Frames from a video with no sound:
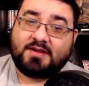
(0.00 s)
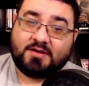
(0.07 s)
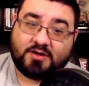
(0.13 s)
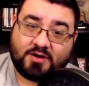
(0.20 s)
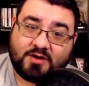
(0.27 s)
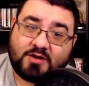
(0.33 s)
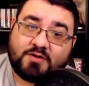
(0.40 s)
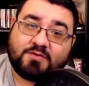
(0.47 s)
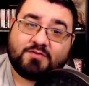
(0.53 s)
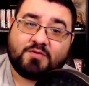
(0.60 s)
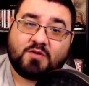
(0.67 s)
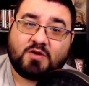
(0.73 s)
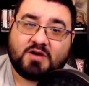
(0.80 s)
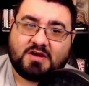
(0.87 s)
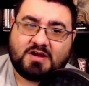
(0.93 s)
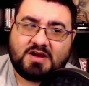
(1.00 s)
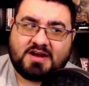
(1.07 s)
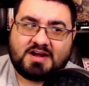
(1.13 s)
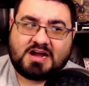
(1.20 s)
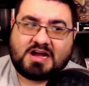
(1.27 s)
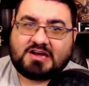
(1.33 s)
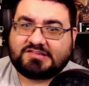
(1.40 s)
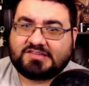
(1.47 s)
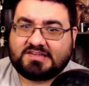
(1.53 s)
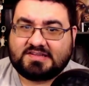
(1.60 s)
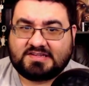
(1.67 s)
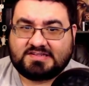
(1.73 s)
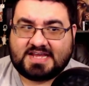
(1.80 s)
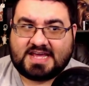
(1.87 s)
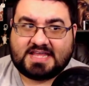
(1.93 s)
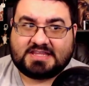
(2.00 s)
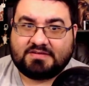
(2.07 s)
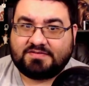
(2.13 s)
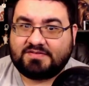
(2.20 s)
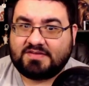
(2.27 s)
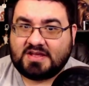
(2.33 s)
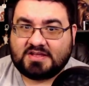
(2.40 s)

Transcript: her for causing the death of